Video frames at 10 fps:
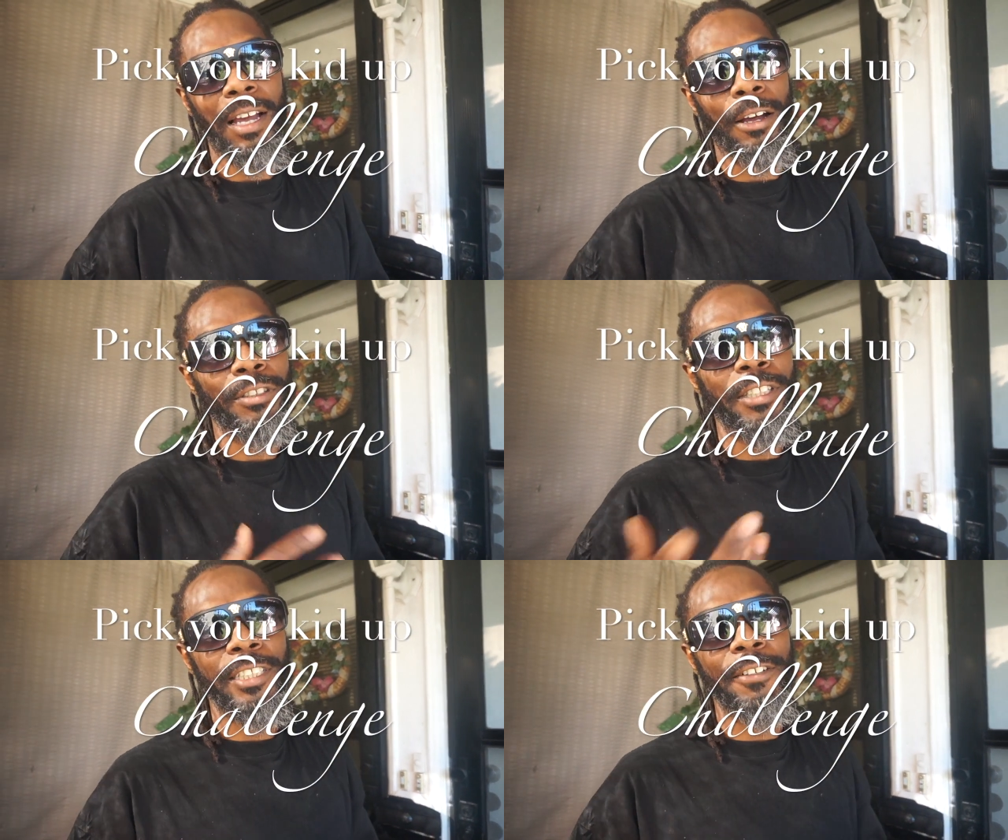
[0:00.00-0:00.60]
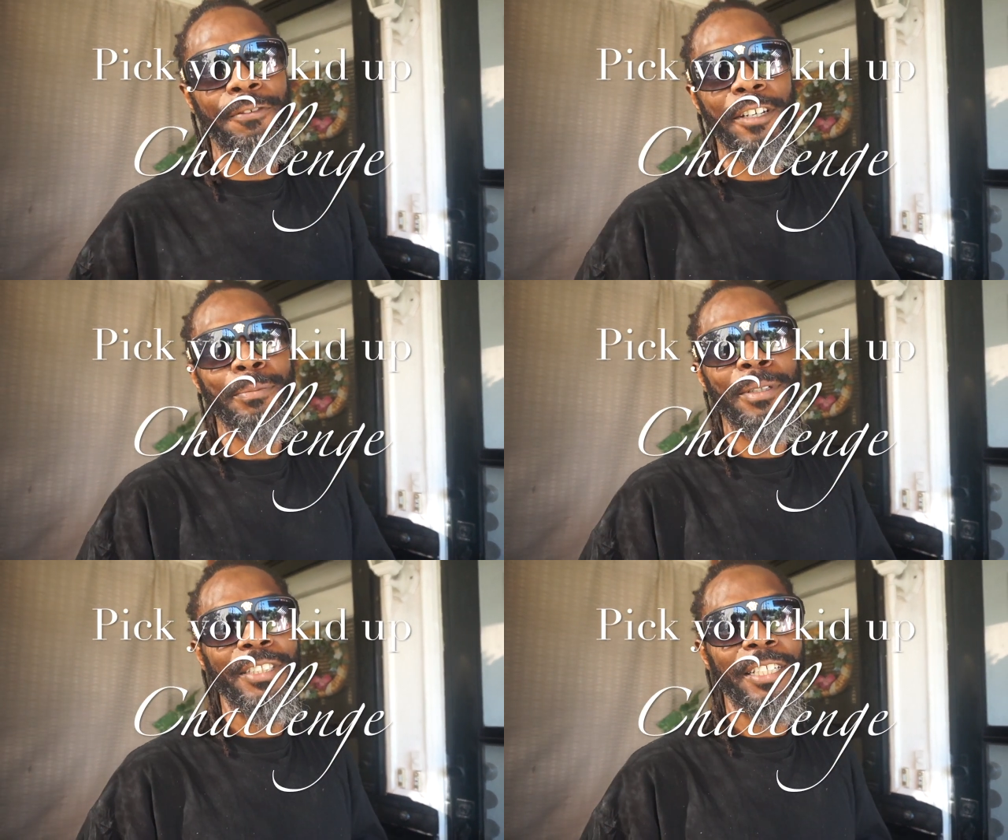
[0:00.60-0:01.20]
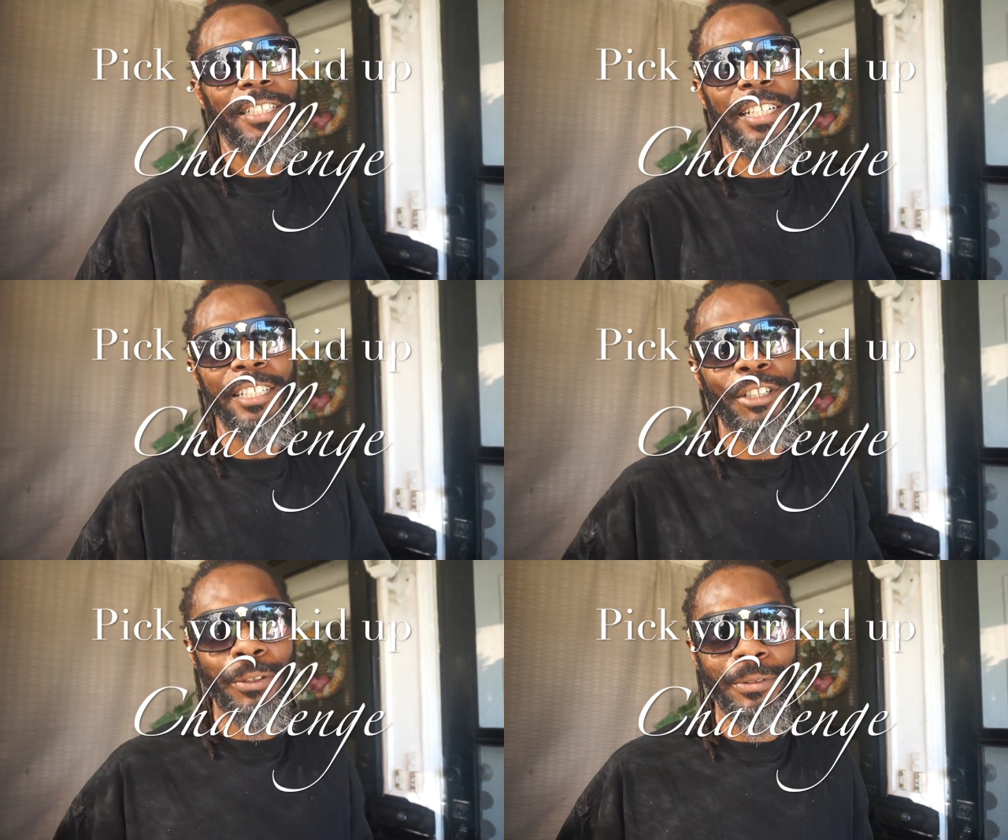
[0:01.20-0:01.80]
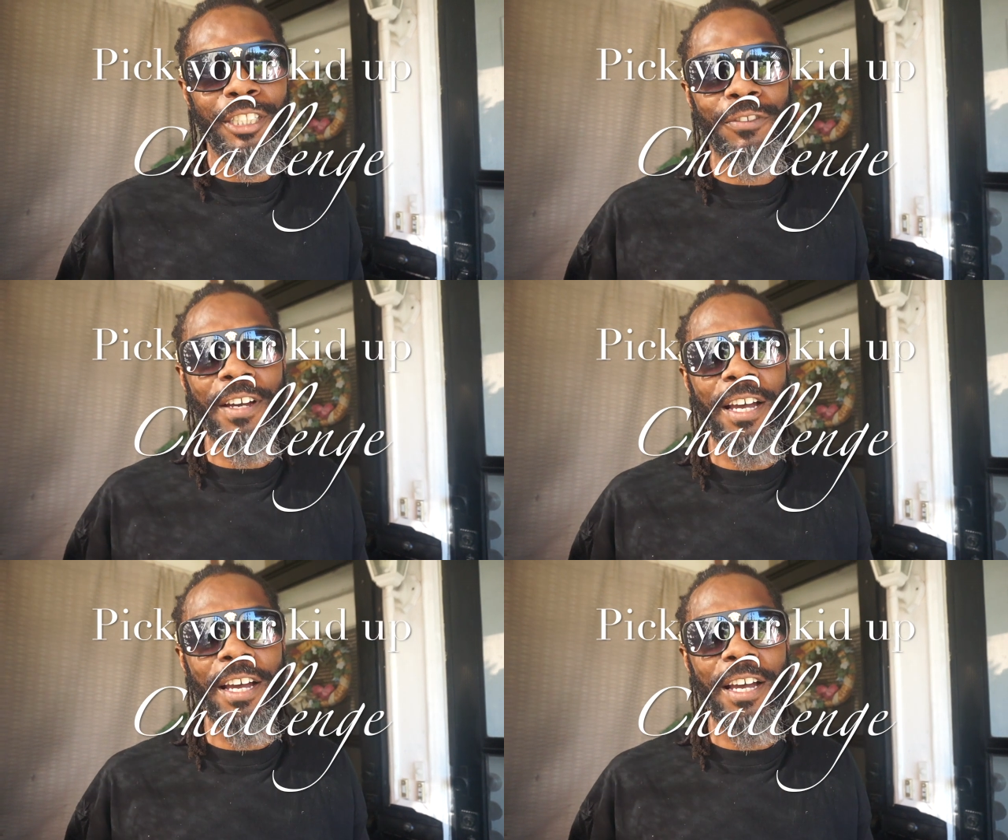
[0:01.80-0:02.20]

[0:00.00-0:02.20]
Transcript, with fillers: I was looking at Facebook the other day. You know, it was just